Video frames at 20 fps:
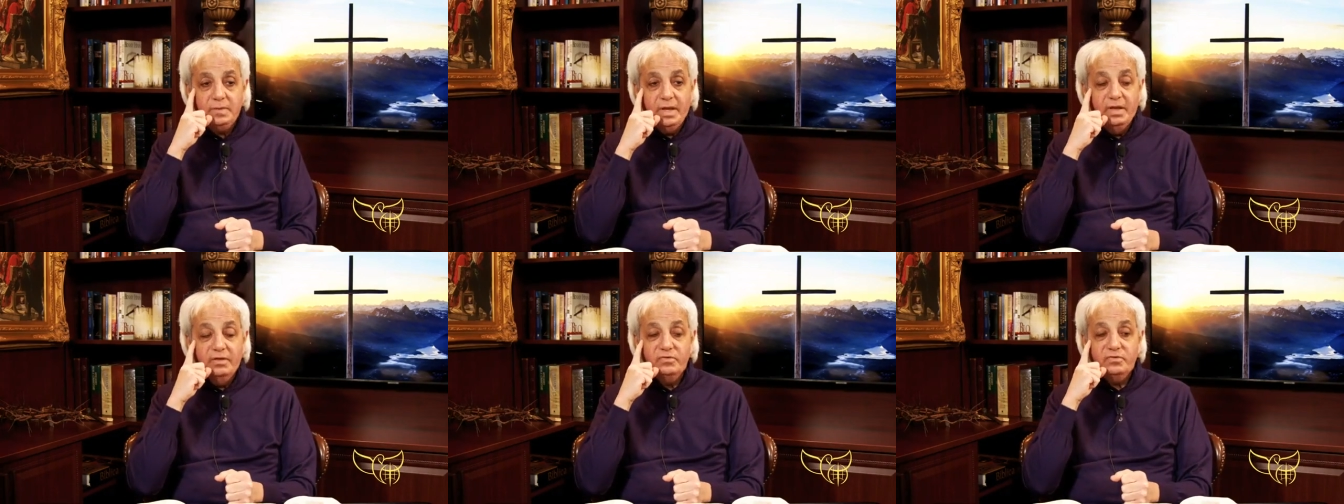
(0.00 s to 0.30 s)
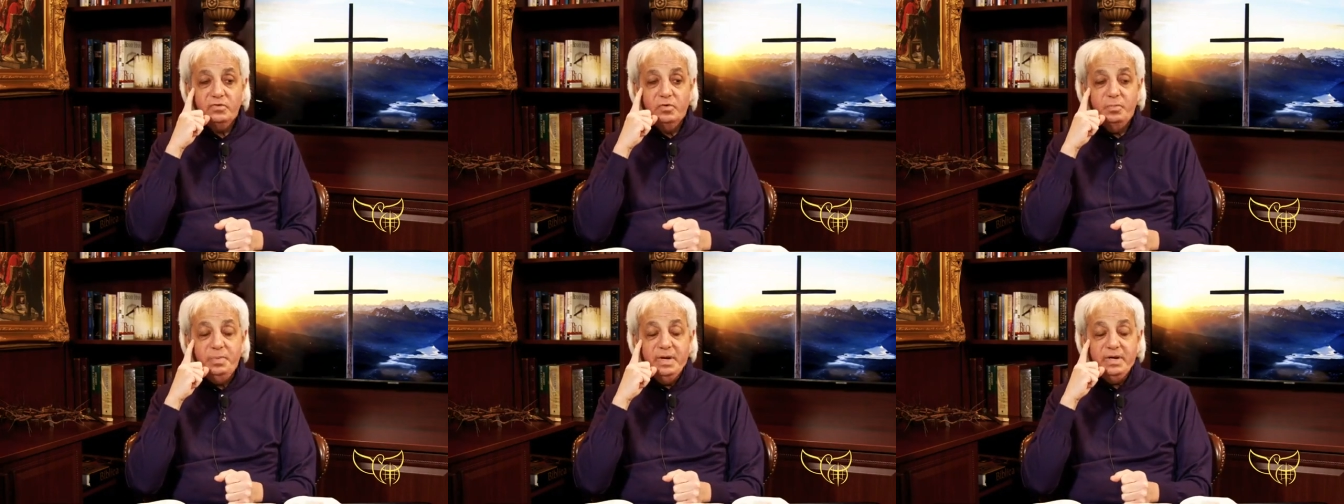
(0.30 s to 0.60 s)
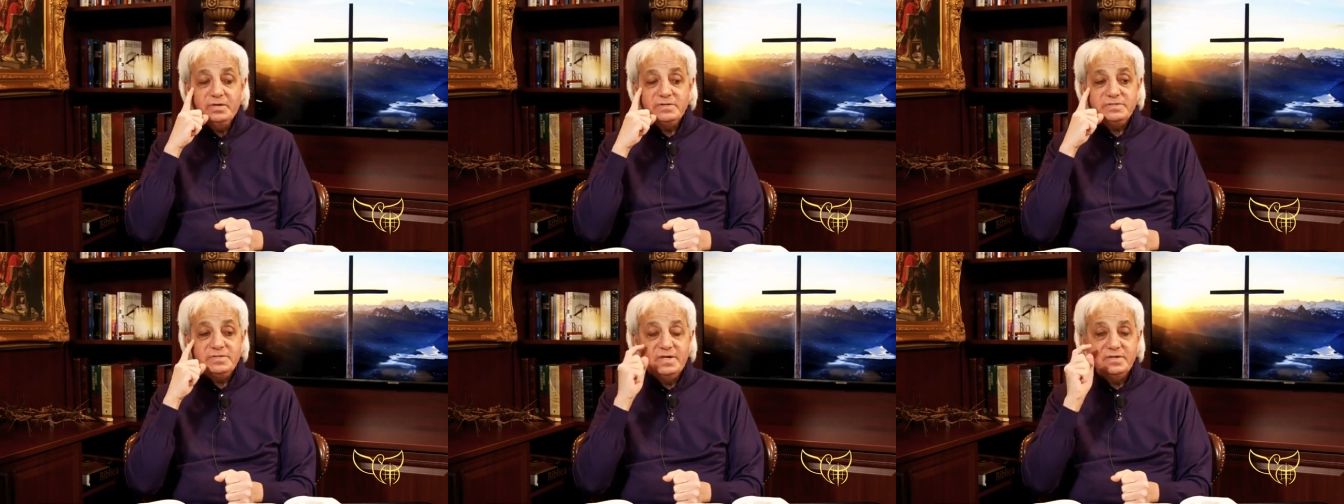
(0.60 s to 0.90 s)
And so
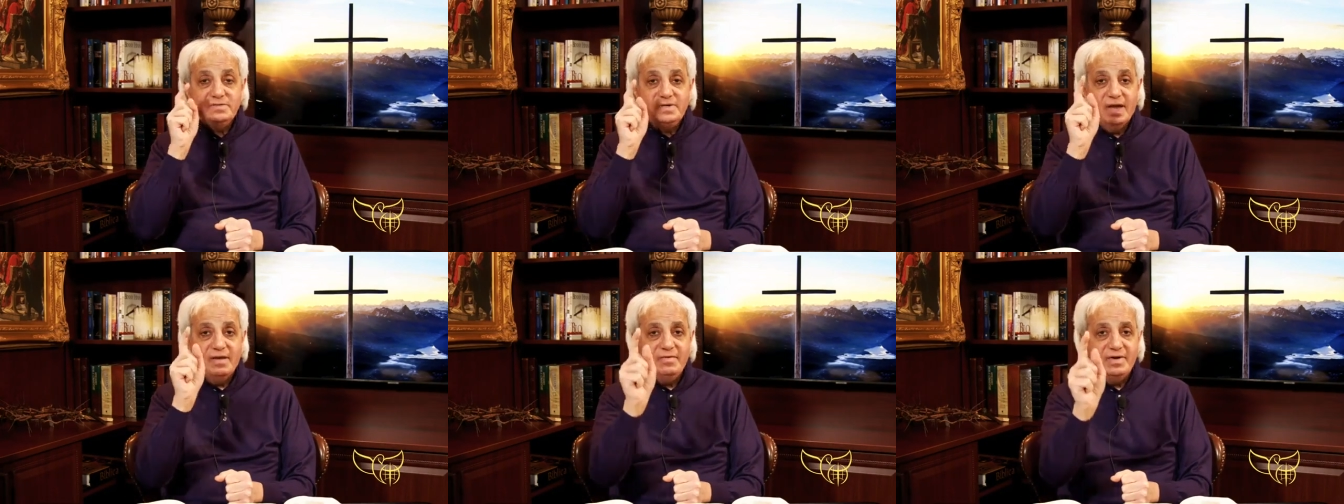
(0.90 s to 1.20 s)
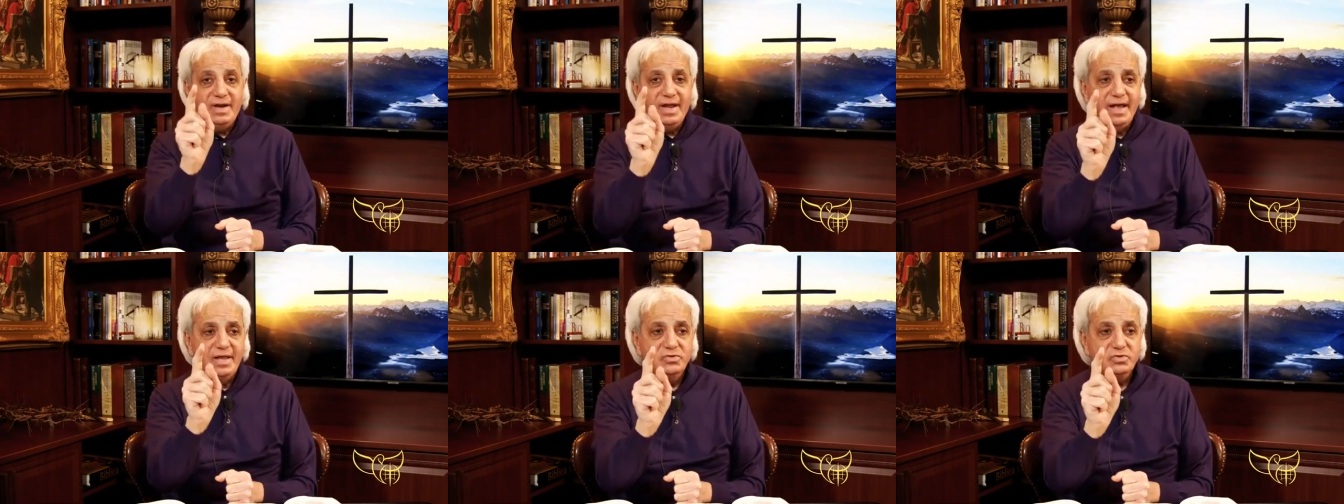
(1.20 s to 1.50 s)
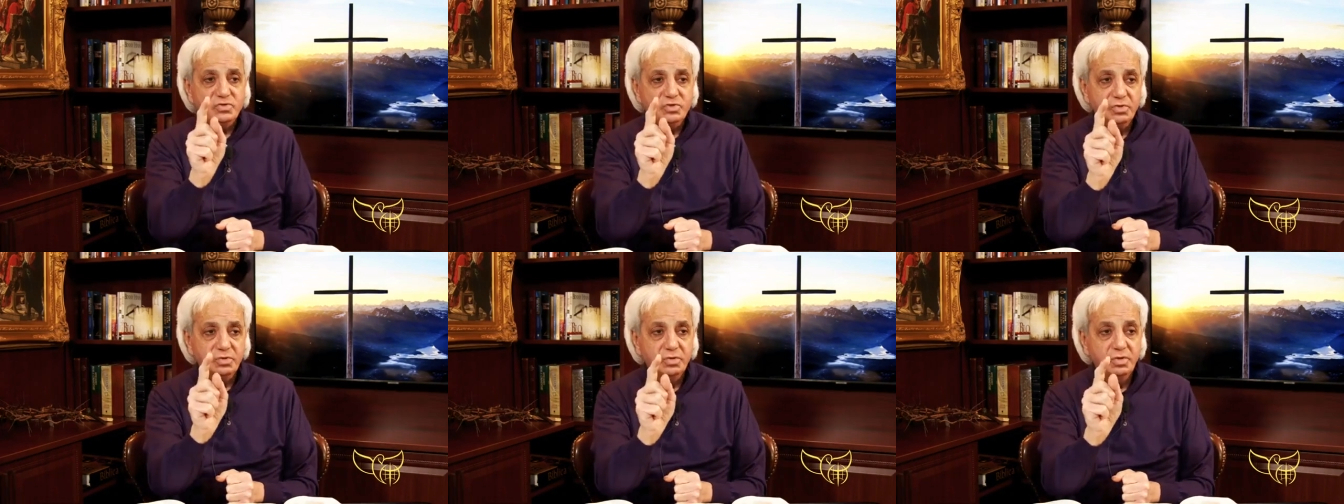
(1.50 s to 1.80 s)
Peter says, Have an
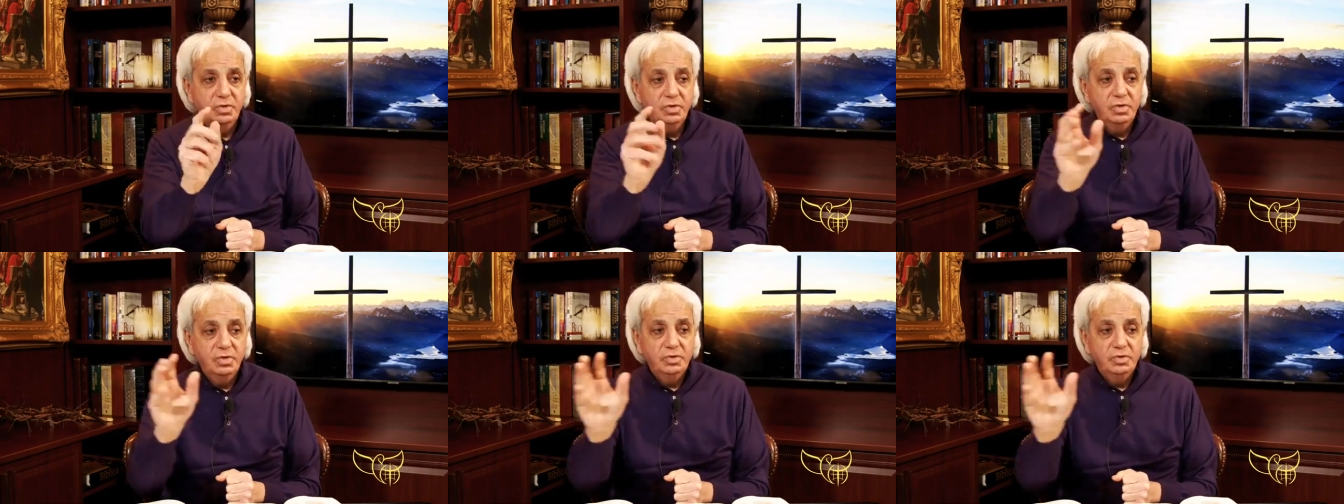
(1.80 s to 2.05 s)
answer